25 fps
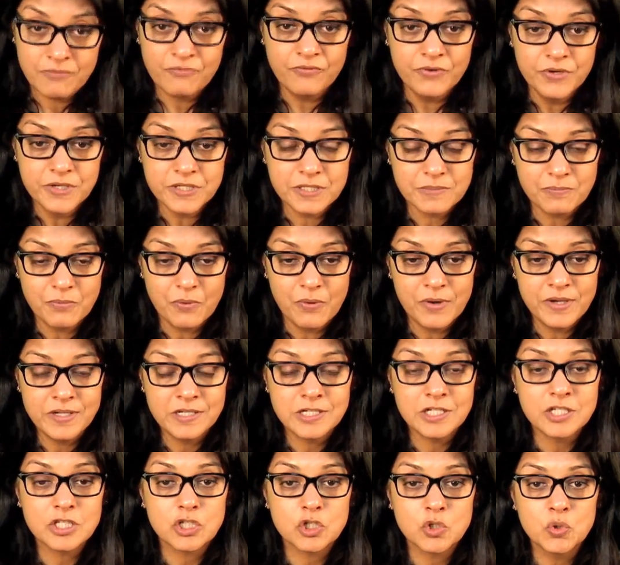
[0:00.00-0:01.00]
first
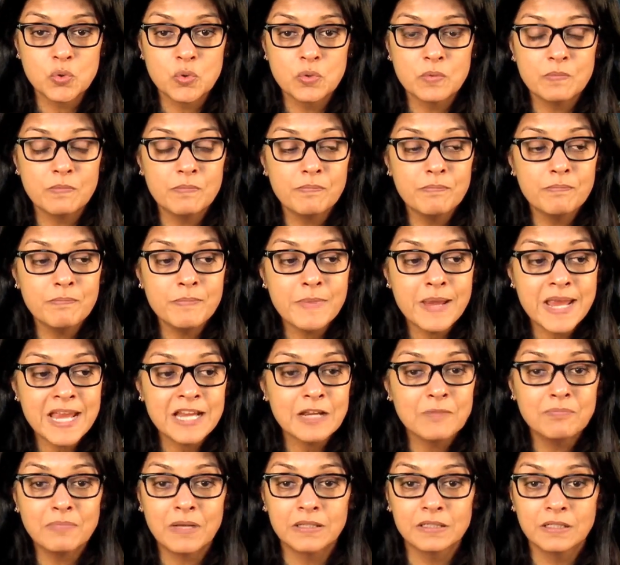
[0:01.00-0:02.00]
point, is to
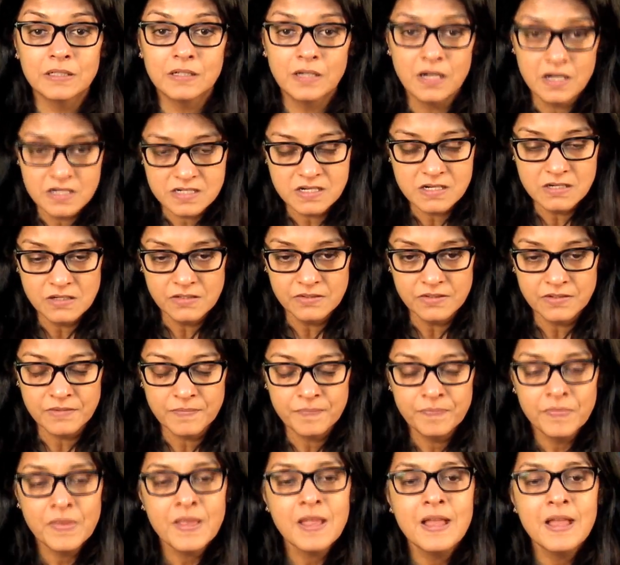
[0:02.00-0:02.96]
make mother unlearn,